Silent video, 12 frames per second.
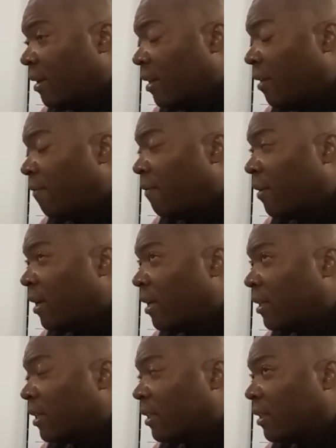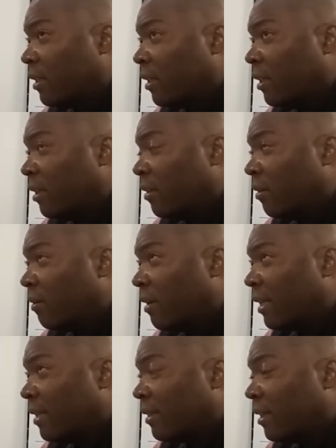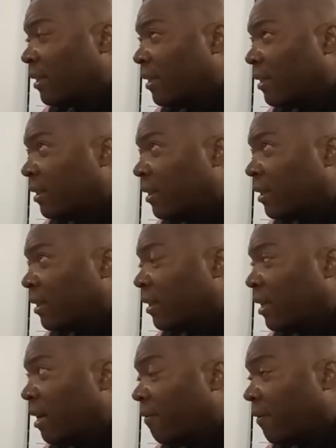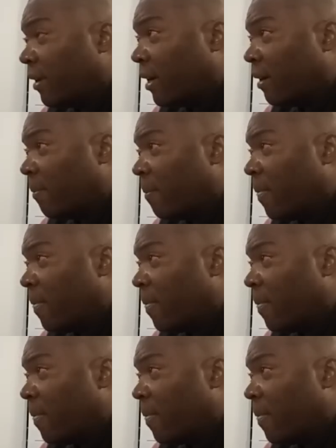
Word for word: if we can just uh, look at the statistics in Africa,